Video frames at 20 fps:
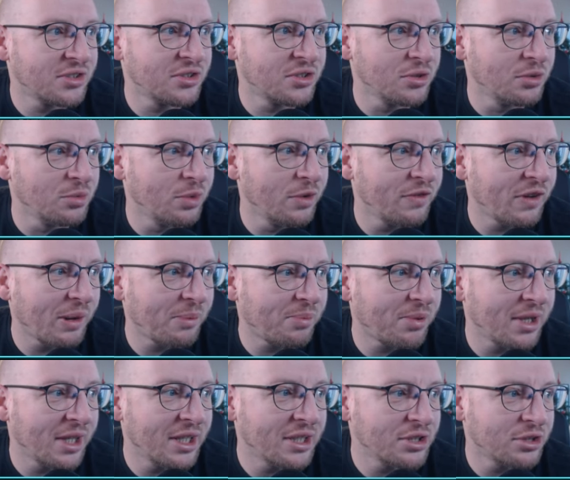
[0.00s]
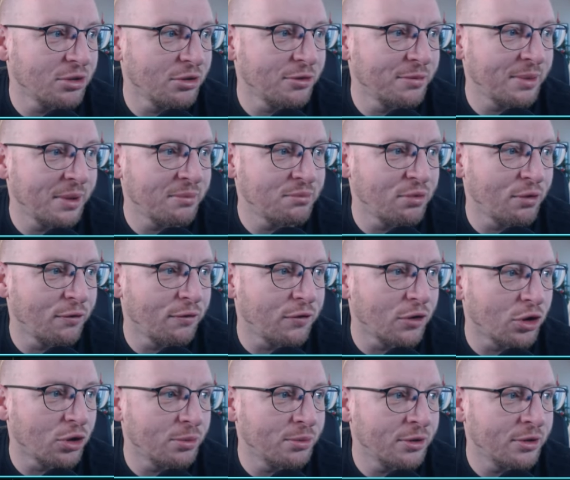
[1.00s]
So we've had players who have been
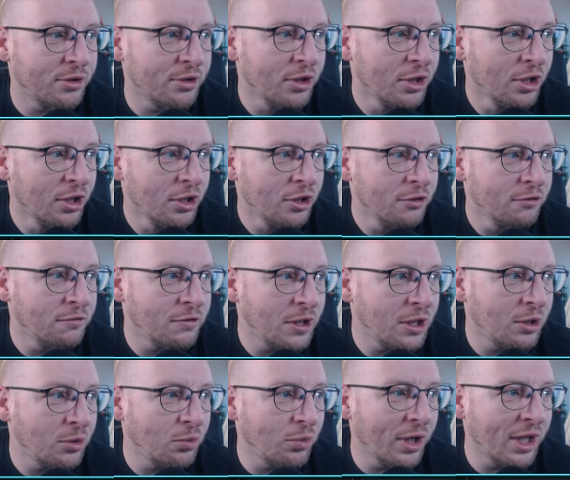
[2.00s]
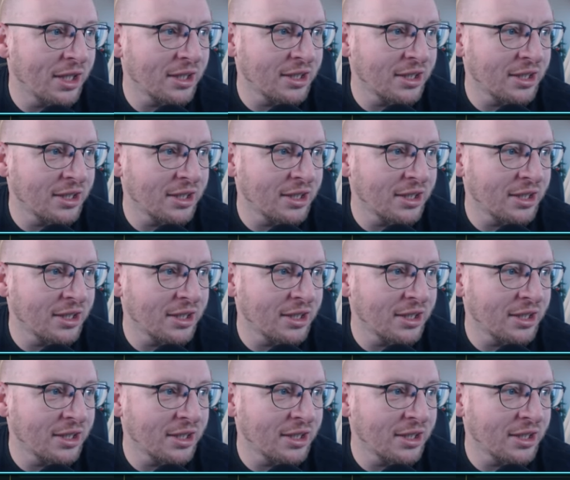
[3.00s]
performing really well.